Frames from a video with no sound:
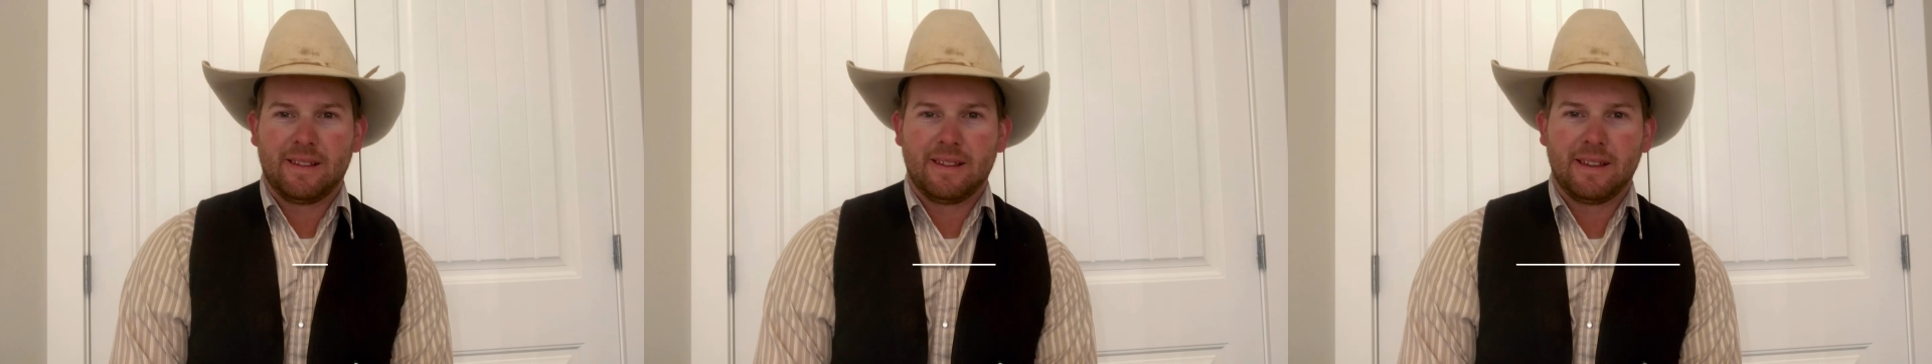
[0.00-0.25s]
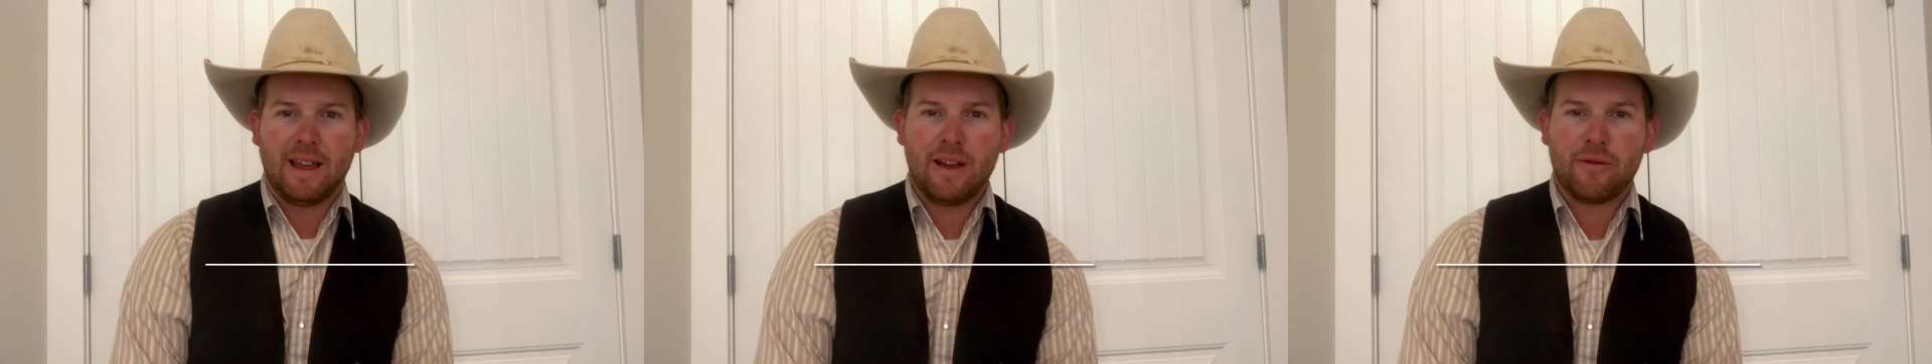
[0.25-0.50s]

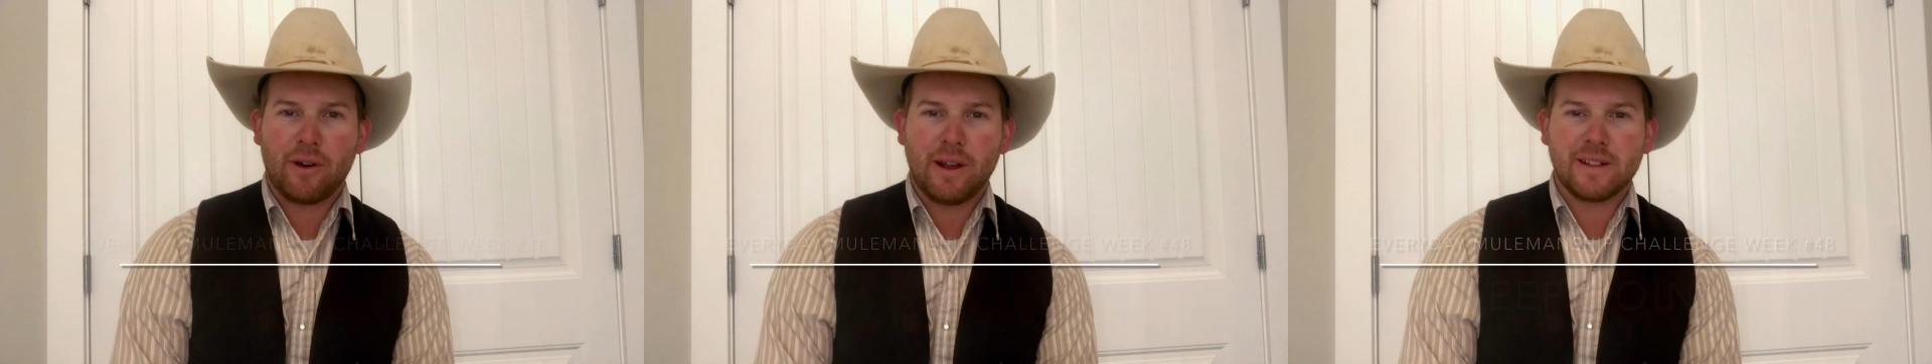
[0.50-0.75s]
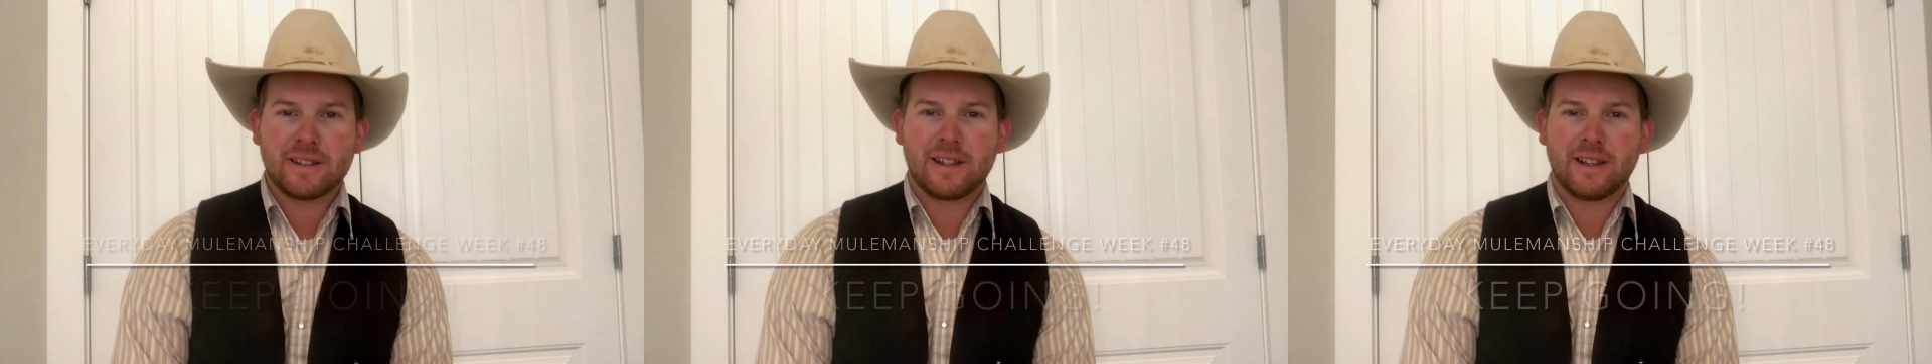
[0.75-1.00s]
Hey
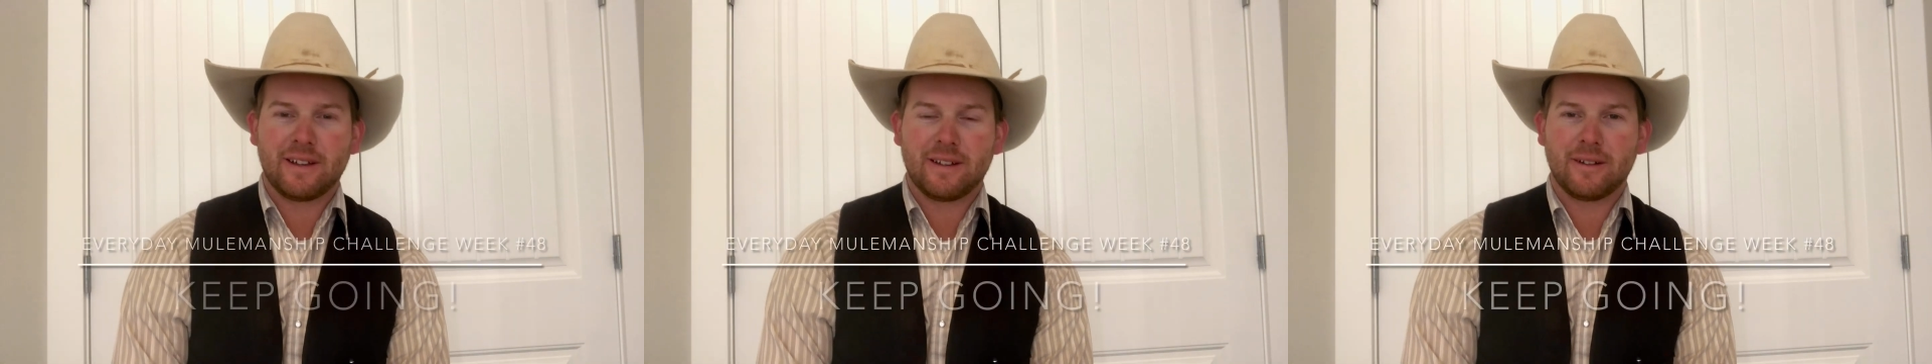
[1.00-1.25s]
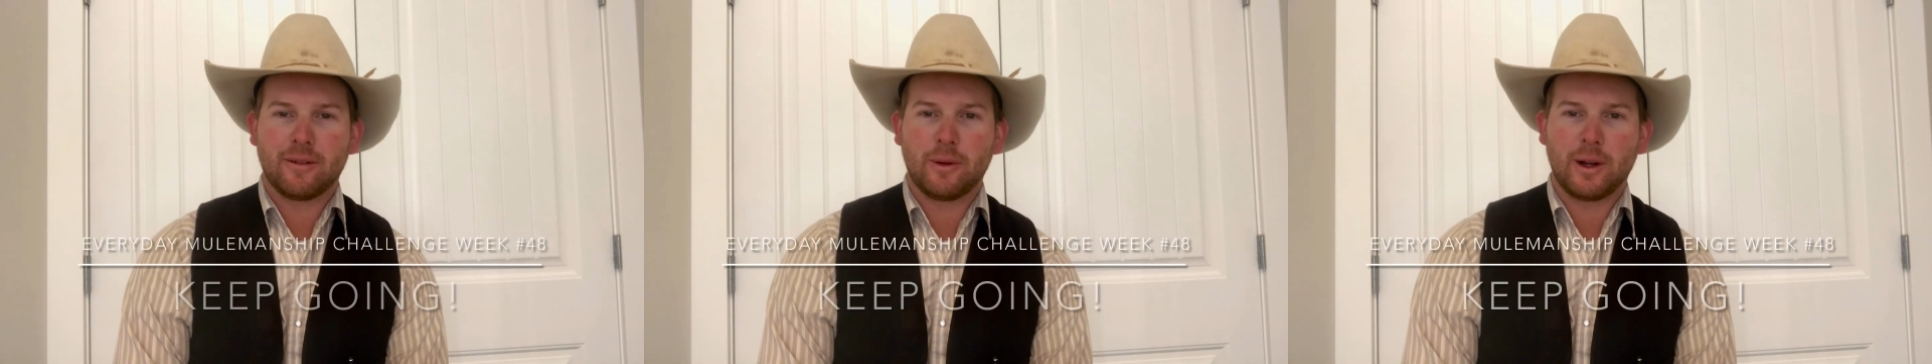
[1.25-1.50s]
friends,
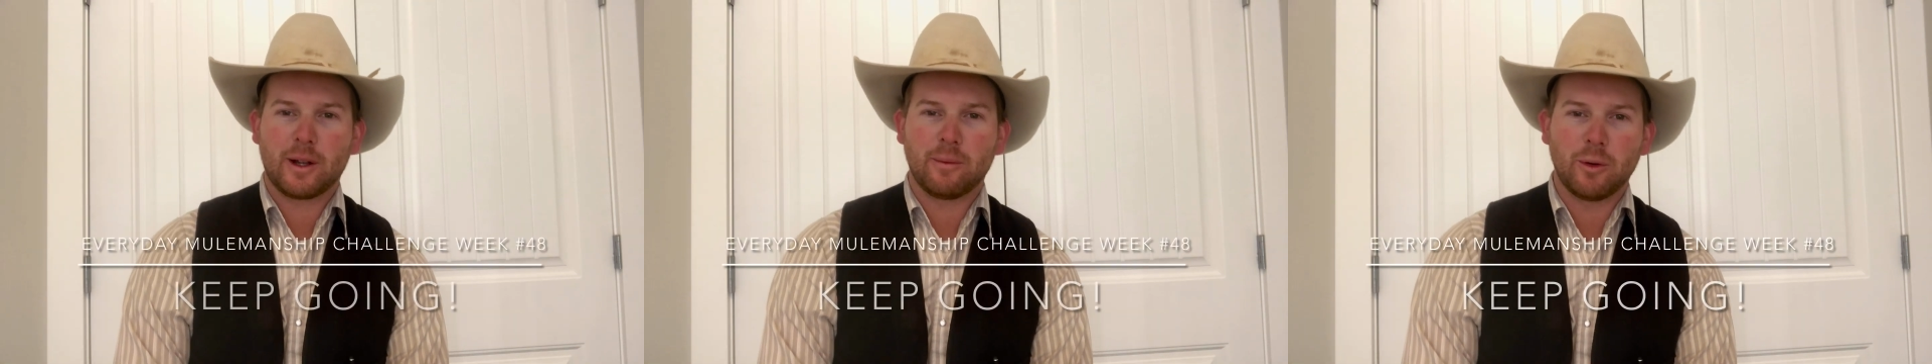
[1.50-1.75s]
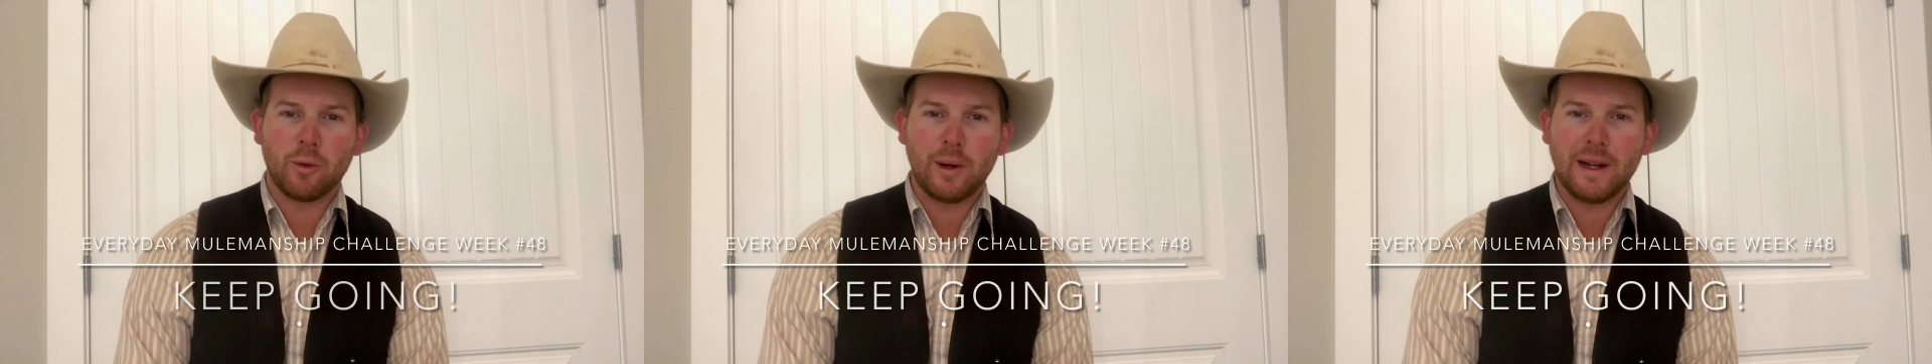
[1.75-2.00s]
welcome
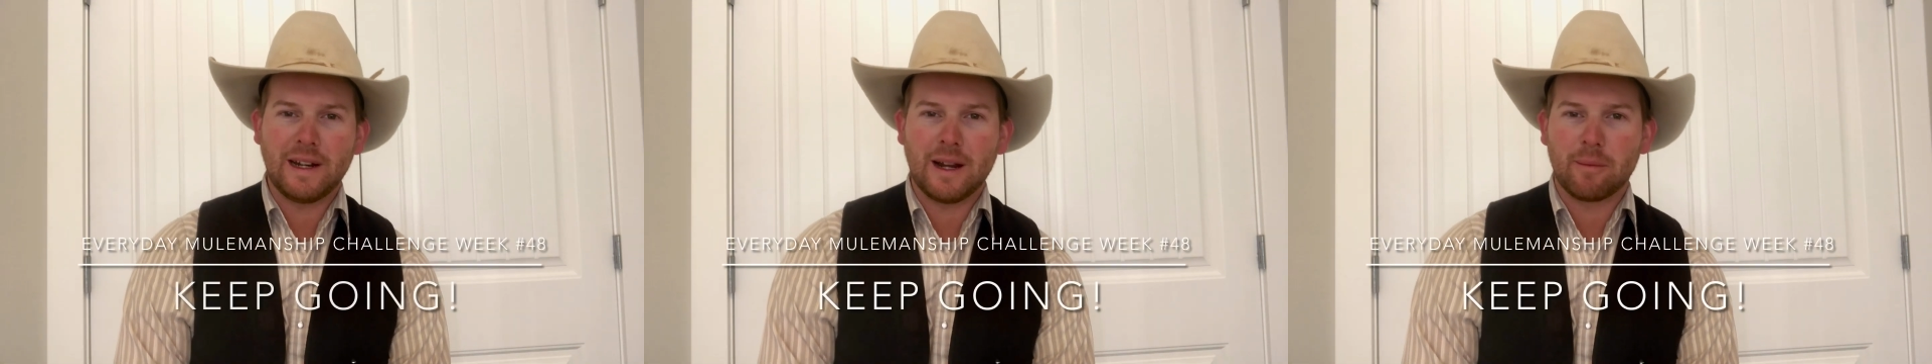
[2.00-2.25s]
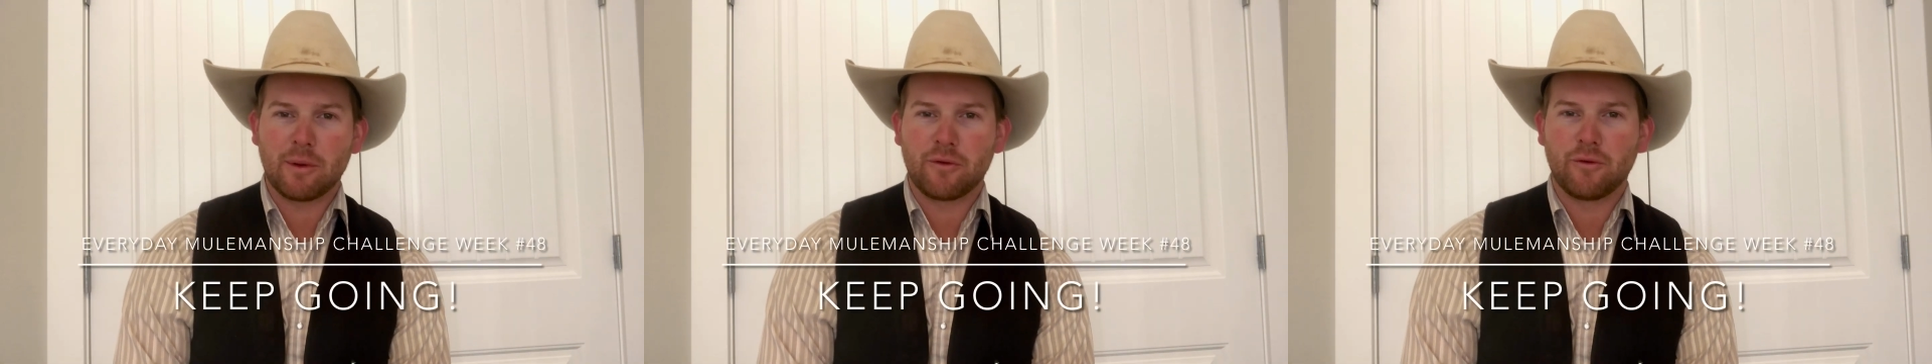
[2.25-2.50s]
to week
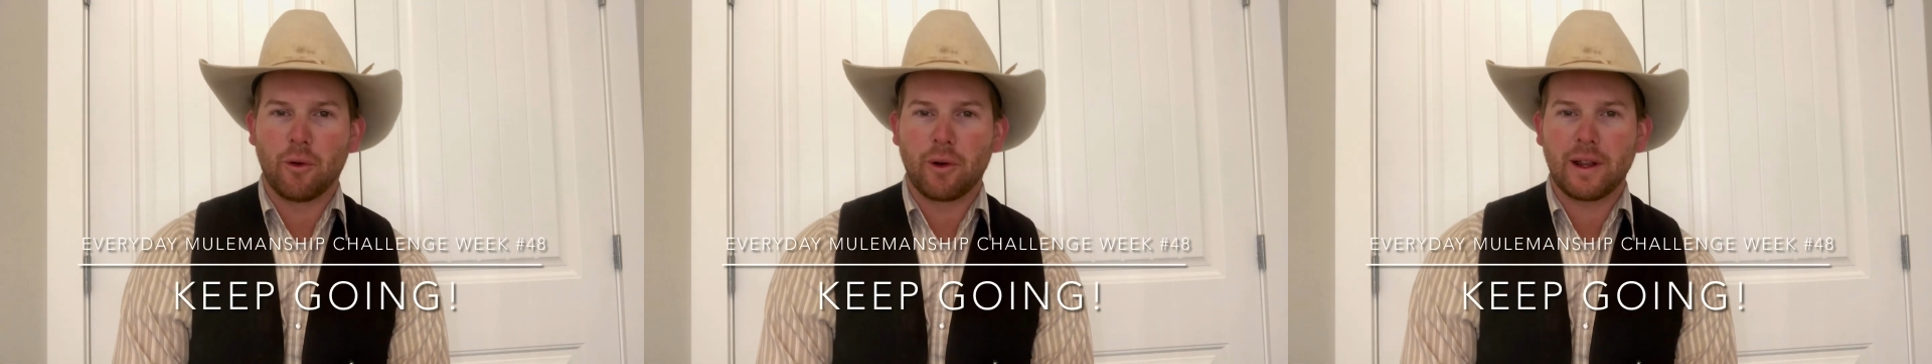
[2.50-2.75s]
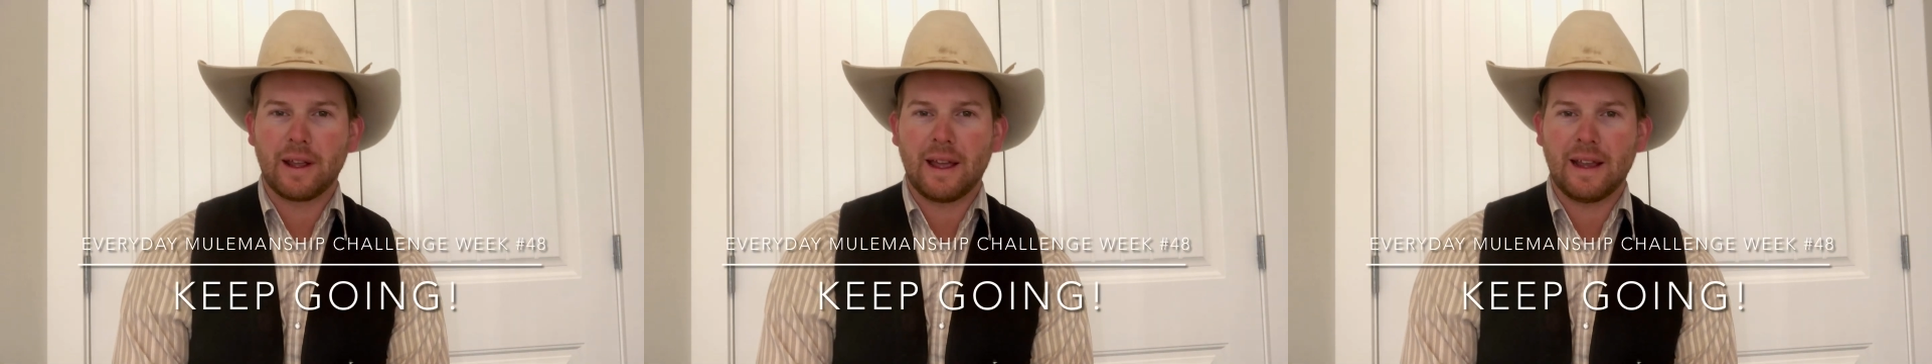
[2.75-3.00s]
number
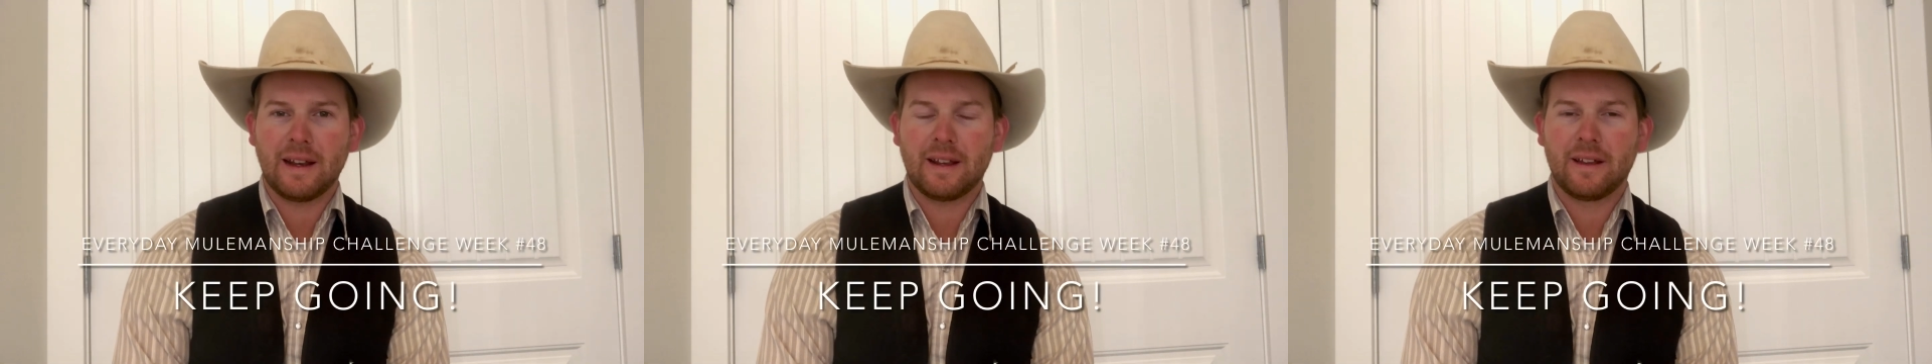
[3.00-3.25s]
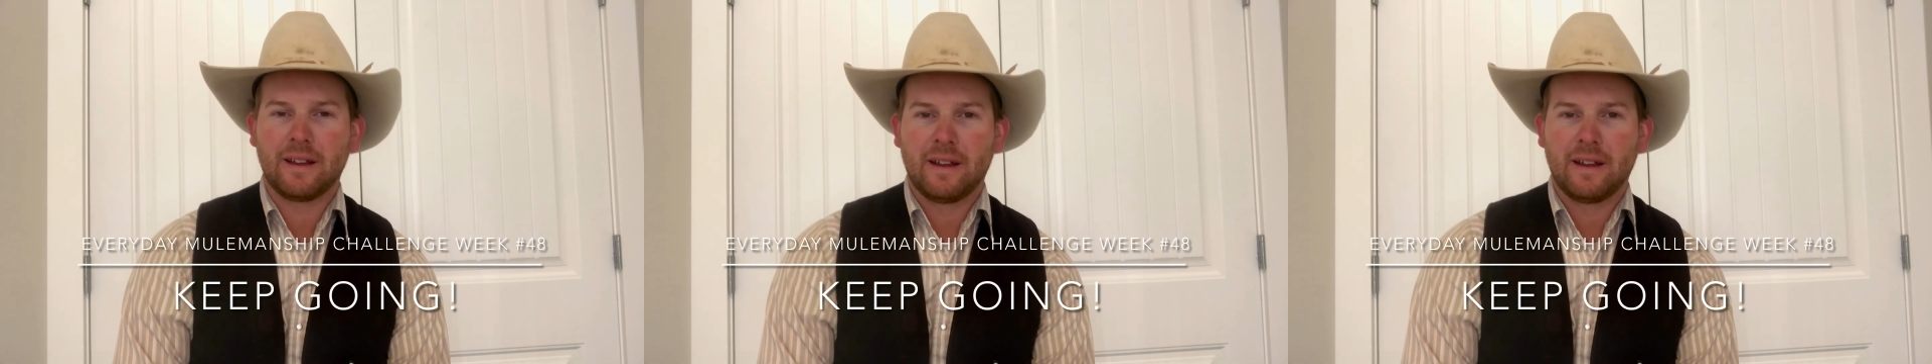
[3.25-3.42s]
48